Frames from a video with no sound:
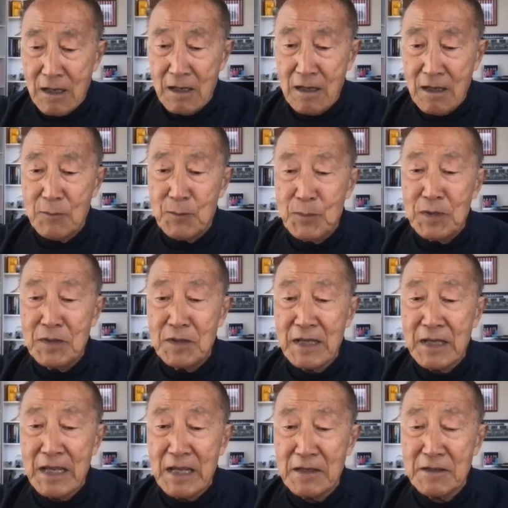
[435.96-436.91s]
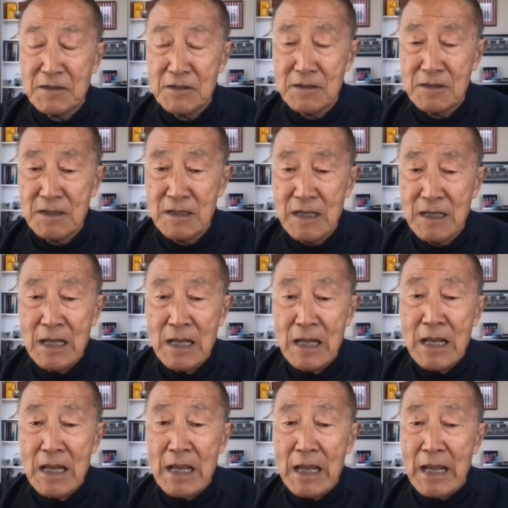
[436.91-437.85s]
communication,
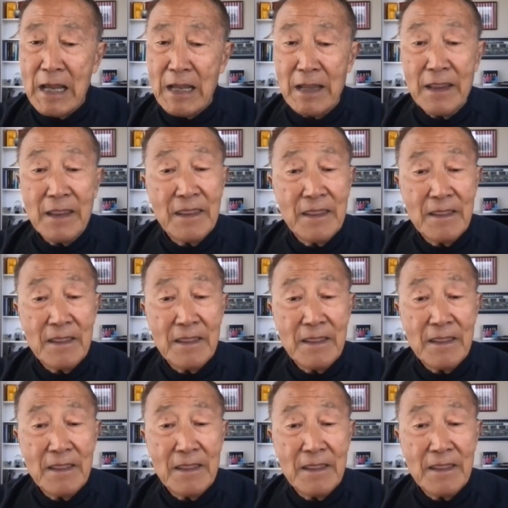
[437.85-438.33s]
and